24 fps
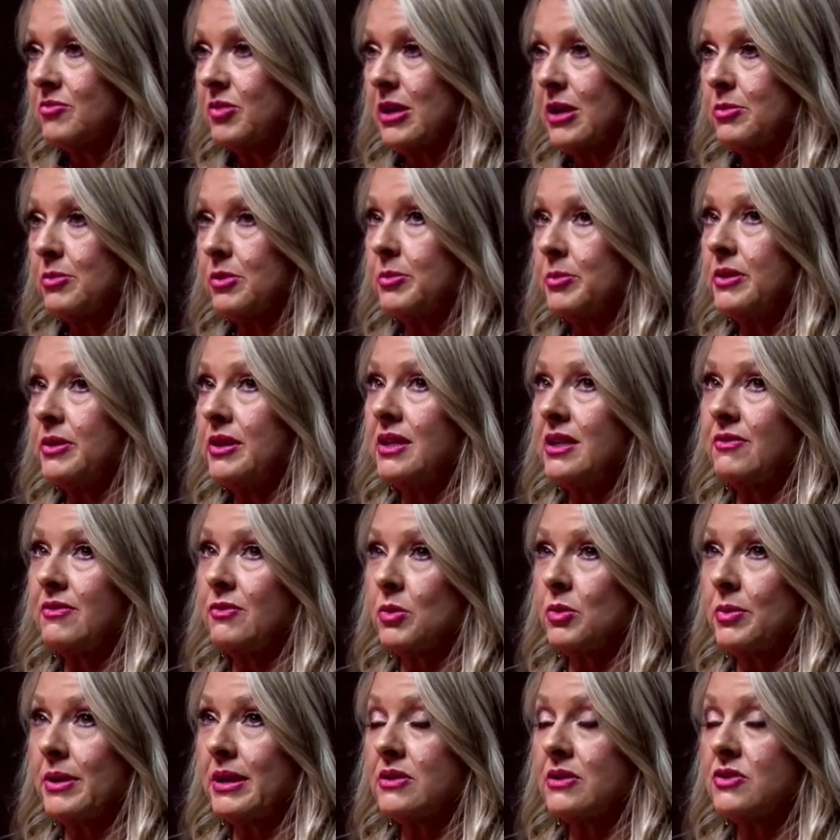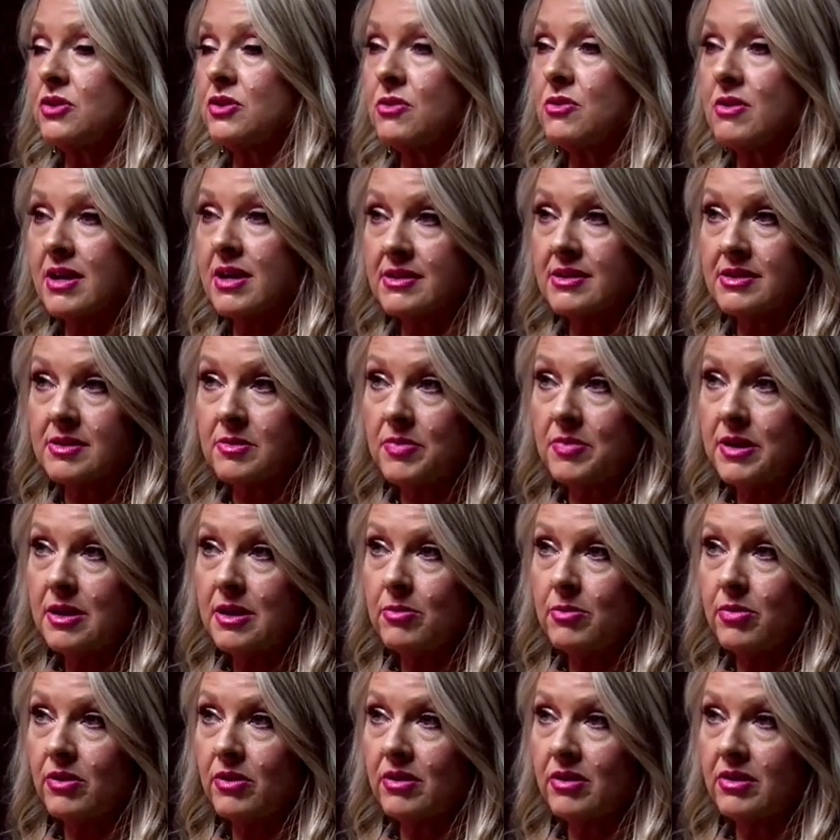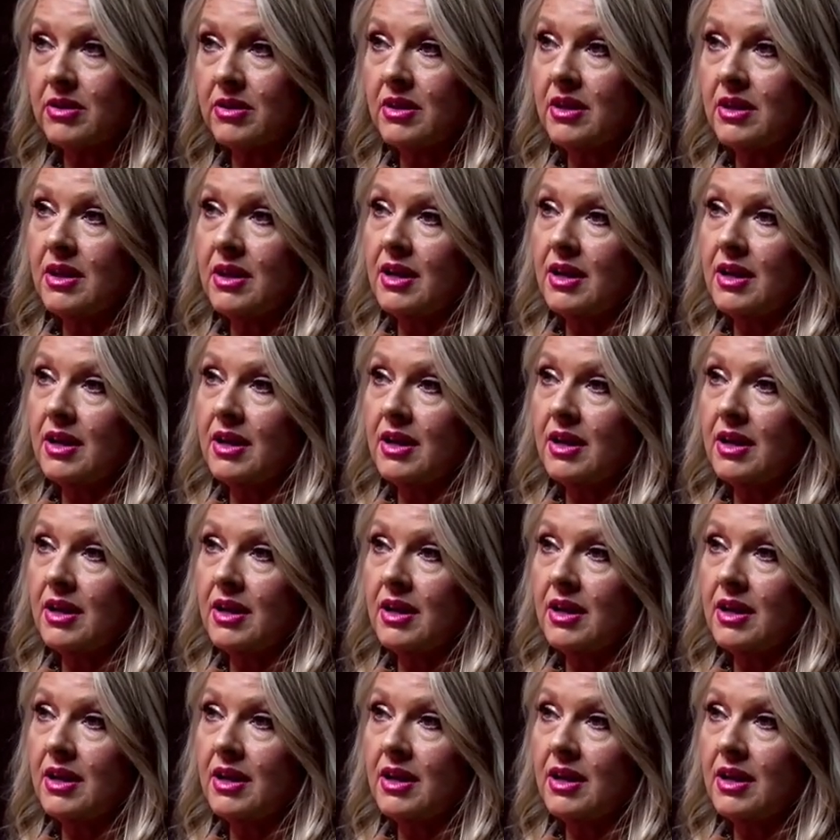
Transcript: probably of around 2,000 people.